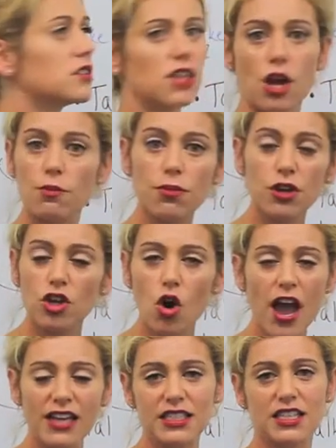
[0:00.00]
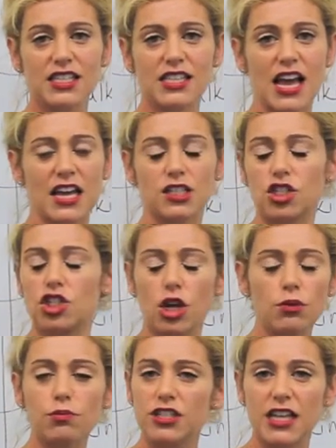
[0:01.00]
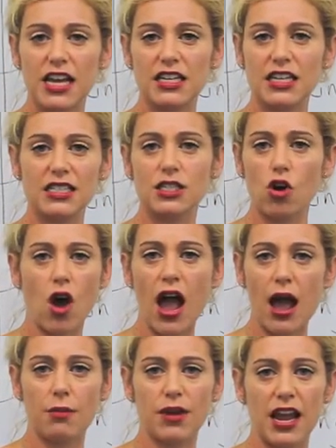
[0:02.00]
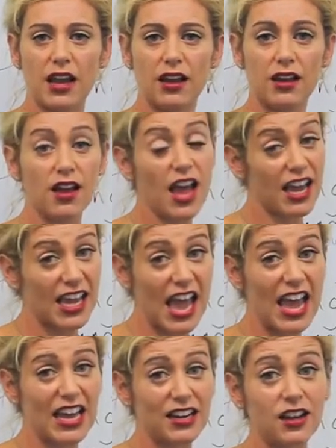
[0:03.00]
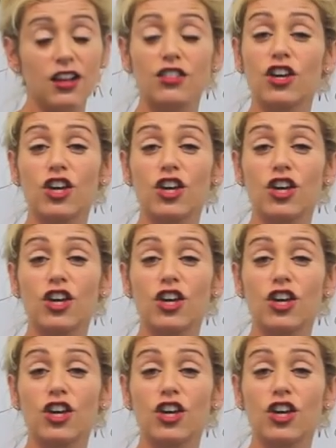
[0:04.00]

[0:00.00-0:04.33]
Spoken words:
Don't put your head in the sand. Don't pretend it's not happening. Again, the